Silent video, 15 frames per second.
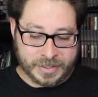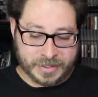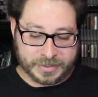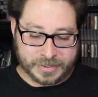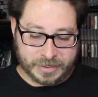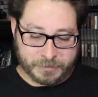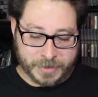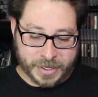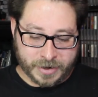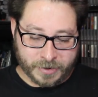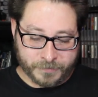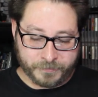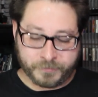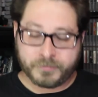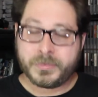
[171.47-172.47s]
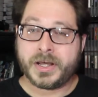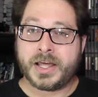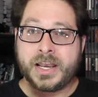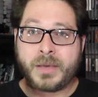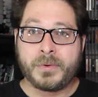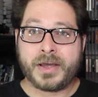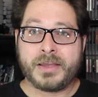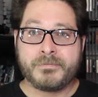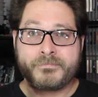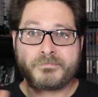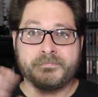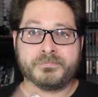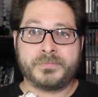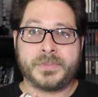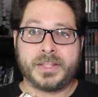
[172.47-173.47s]
a little better. But anyway,
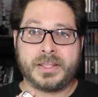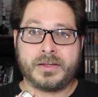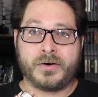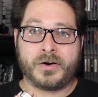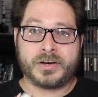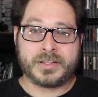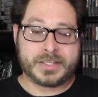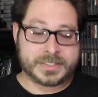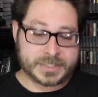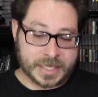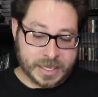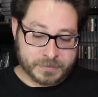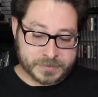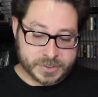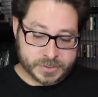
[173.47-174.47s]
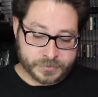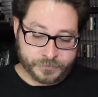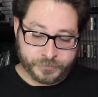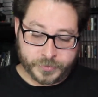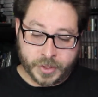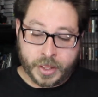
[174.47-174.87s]
on to these games.